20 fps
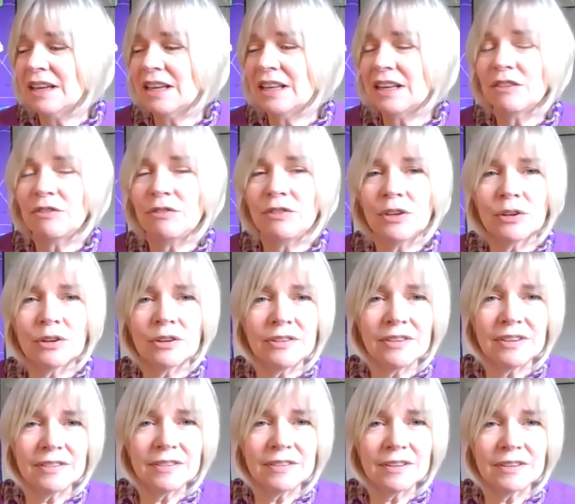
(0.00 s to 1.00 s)
And if
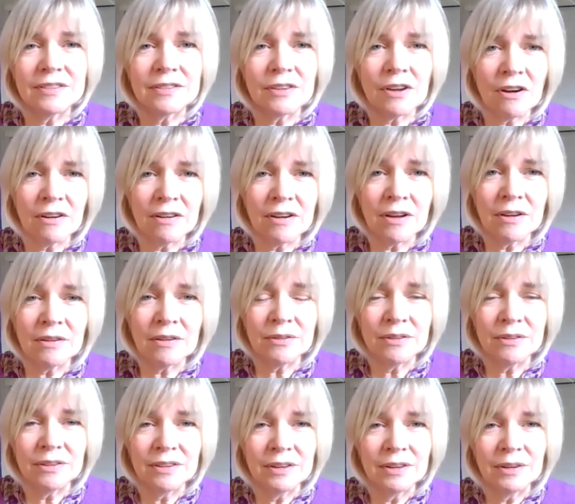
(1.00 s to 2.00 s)
yours is a sorrow,
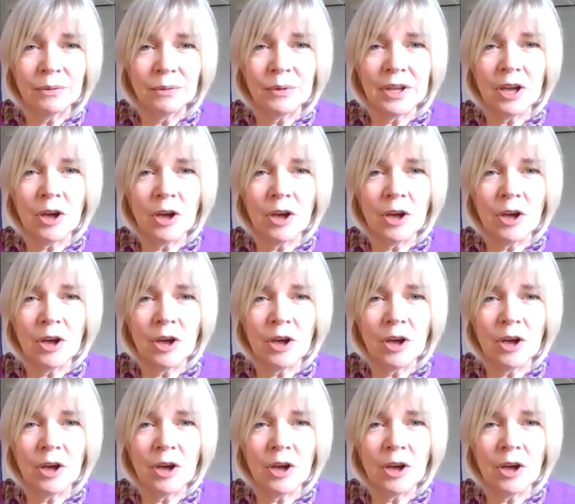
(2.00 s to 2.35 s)
we